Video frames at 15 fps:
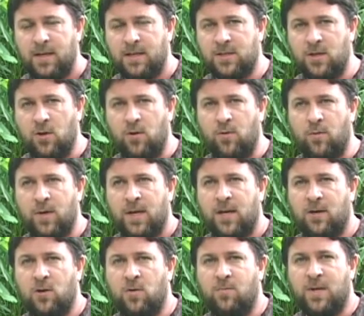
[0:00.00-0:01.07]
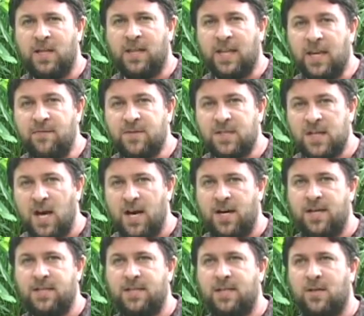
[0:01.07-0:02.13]
So it could be leaf
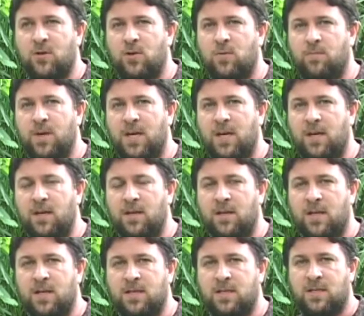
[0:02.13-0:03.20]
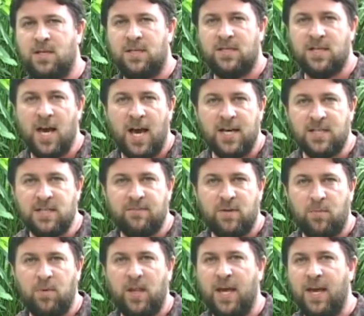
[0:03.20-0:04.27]
size, it could be the, the size of
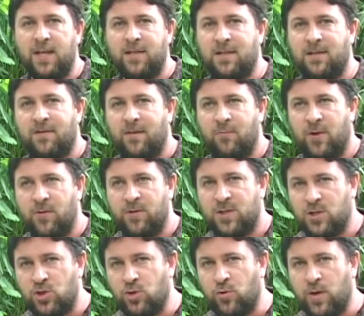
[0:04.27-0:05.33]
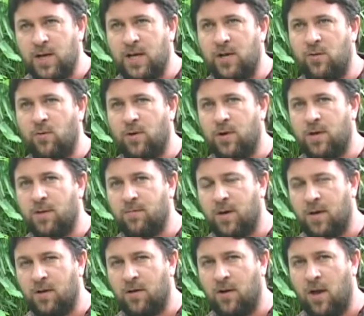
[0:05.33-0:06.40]
the plant, uh, whether it's a tree or
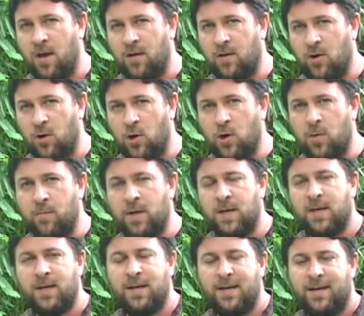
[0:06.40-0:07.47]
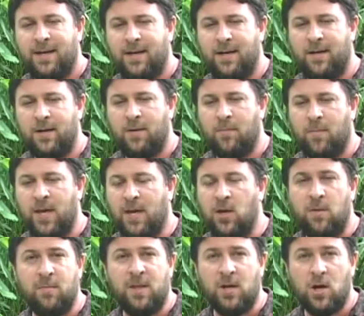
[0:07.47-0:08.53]
a herb, um, it
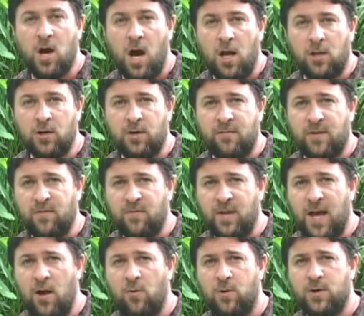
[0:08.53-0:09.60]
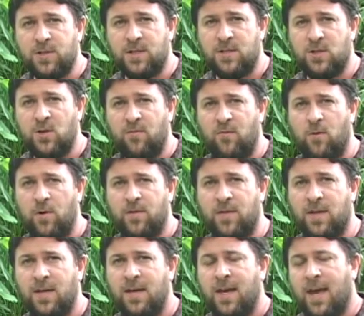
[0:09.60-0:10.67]
can be the color of the flowers and so forth.